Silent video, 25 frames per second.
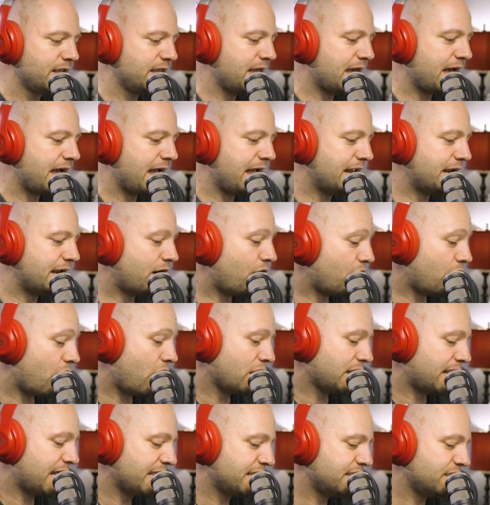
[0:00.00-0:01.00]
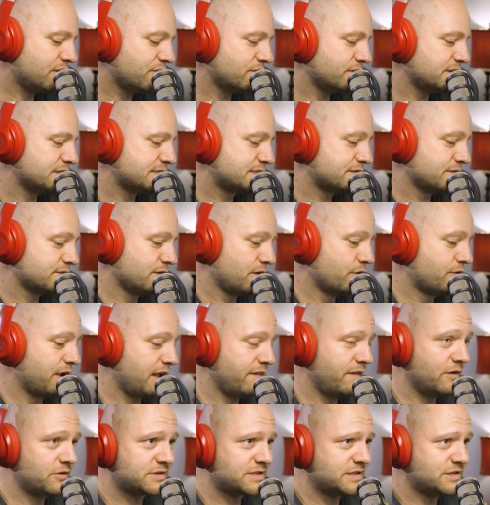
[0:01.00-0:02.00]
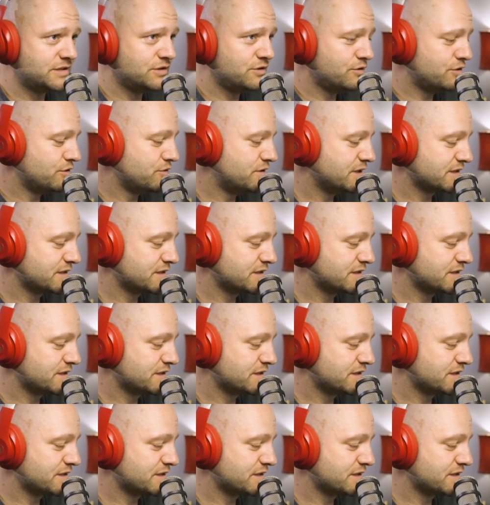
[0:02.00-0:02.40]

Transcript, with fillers: Yeah. And all I hear is, okay, there's a dude who